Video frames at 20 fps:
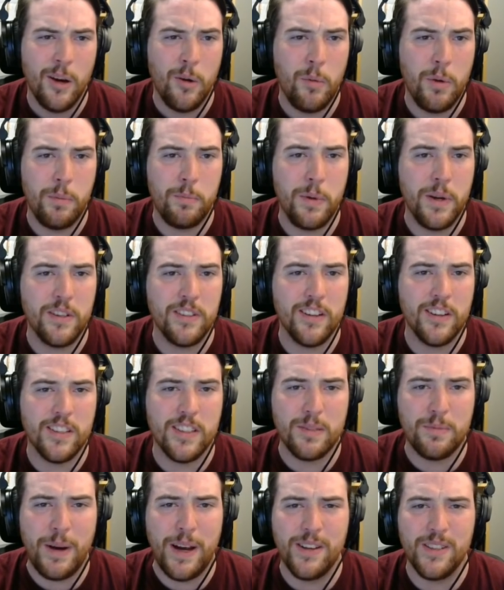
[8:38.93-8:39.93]
We build their
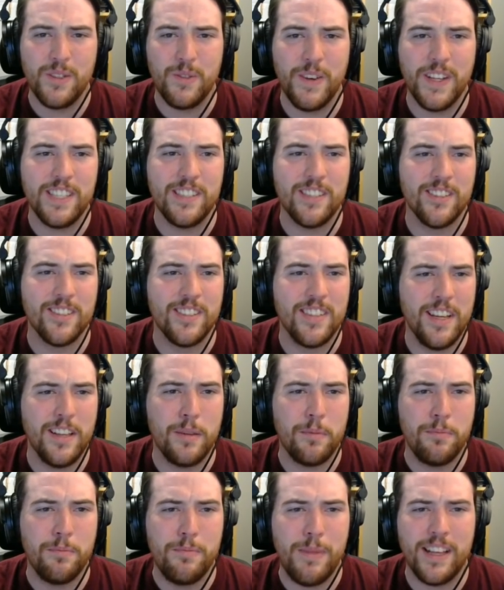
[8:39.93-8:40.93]
smiles, fix their
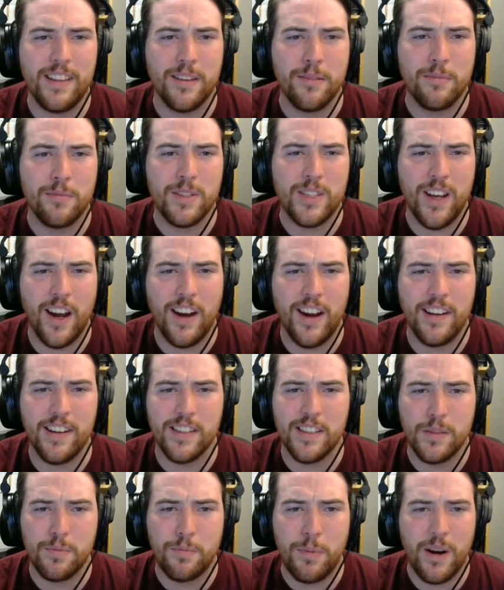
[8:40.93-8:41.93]
teeth, make them shine
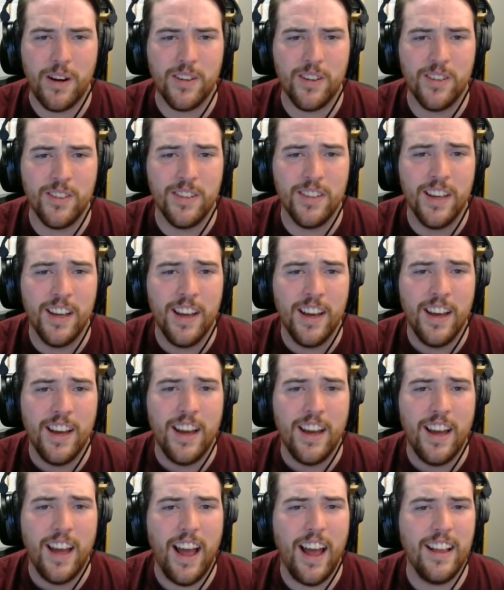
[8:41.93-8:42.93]
and sparkle,
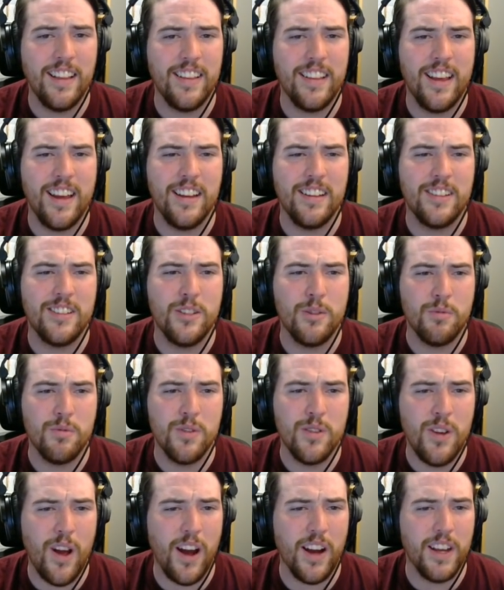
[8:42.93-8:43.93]
and they do
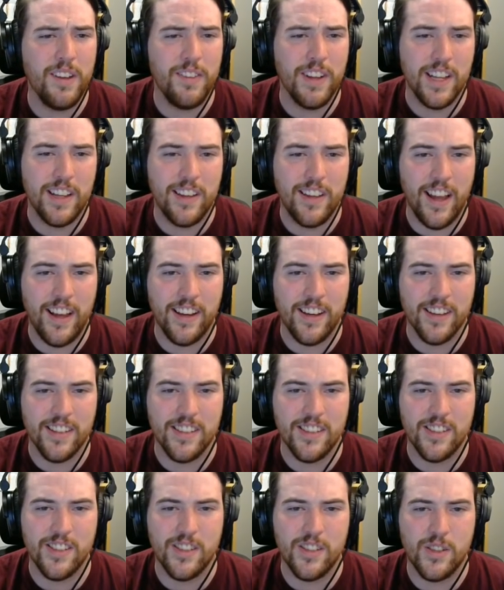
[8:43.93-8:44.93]
not even thank
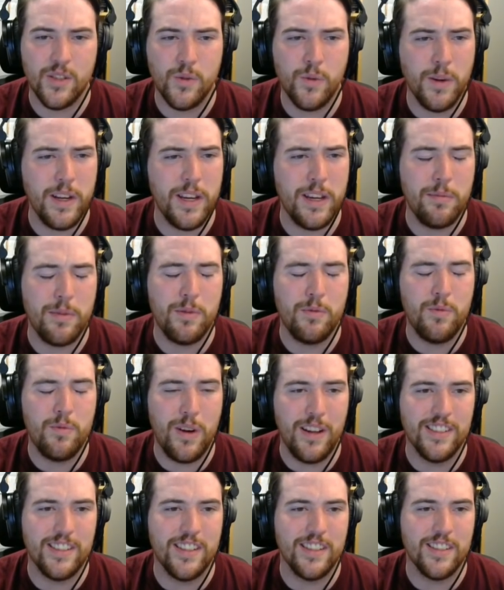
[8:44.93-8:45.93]
us, just scream and
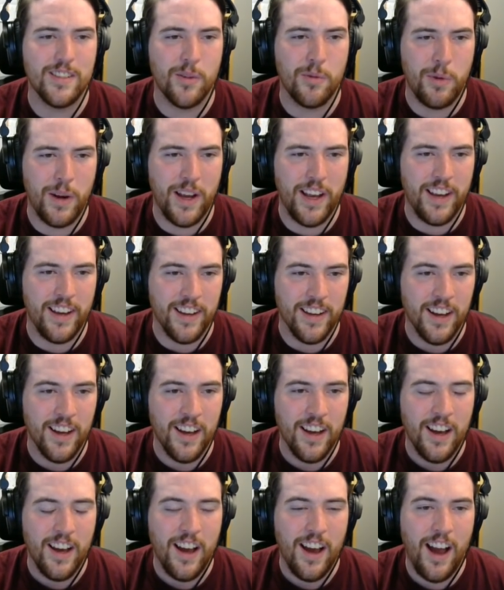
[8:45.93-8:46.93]
runs his away.
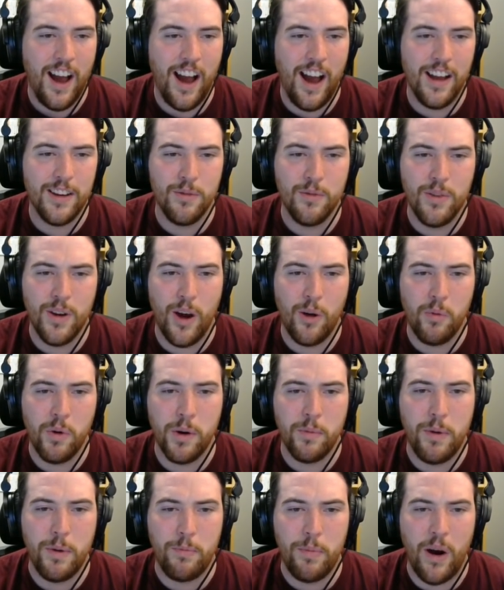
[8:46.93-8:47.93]
I do not want
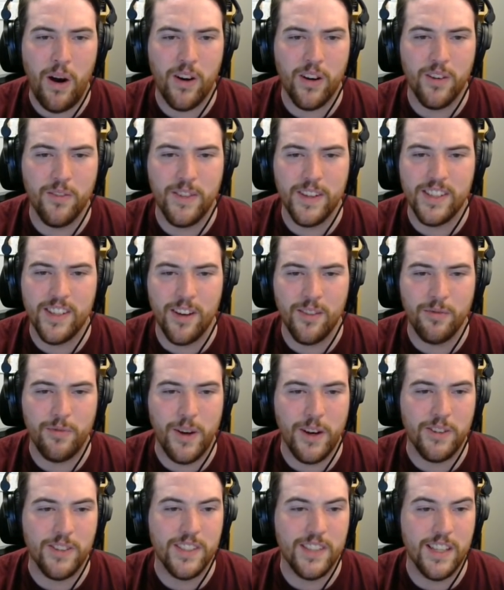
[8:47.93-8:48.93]
to be part of this
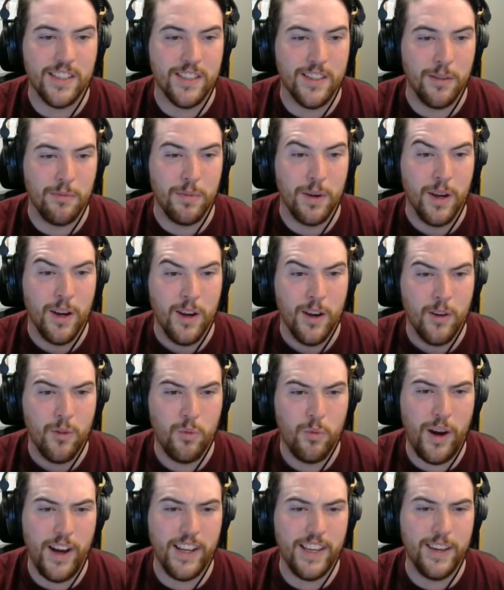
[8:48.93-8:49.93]
unfair system.
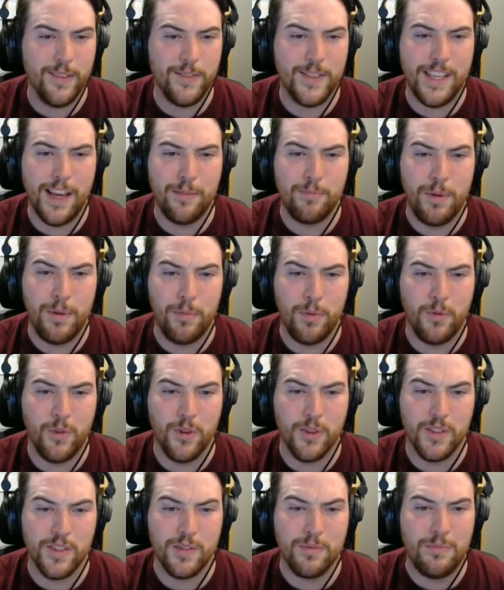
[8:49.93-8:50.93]
Why give sad people
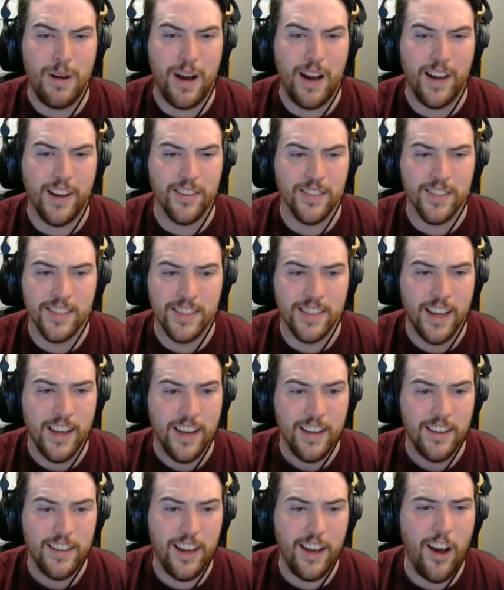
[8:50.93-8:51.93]
false smiles?
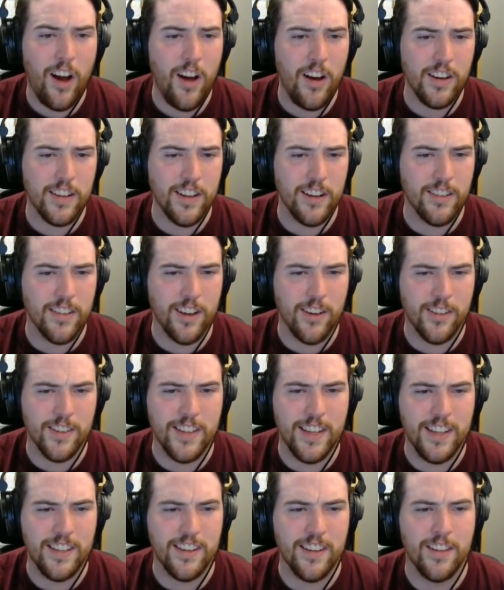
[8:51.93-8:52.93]
They hog their little
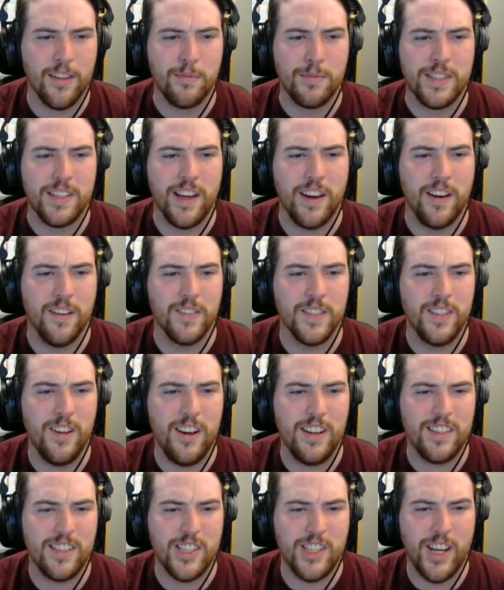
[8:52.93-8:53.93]
teeth to themselves,
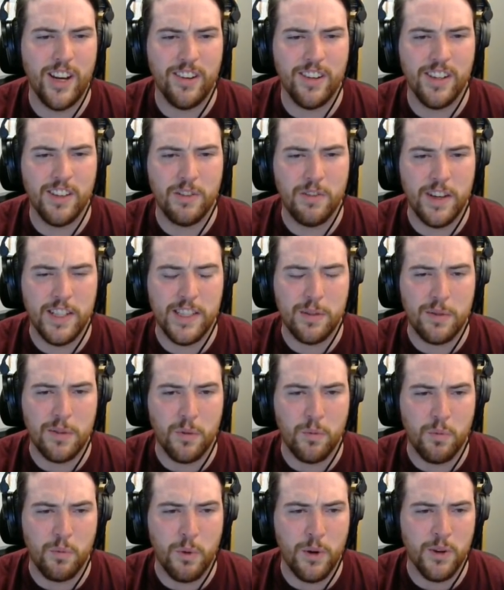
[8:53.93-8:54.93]
not sharing grins with
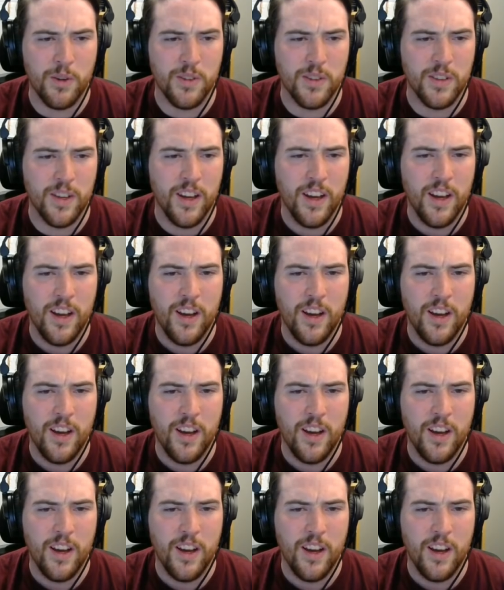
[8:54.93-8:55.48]
the world.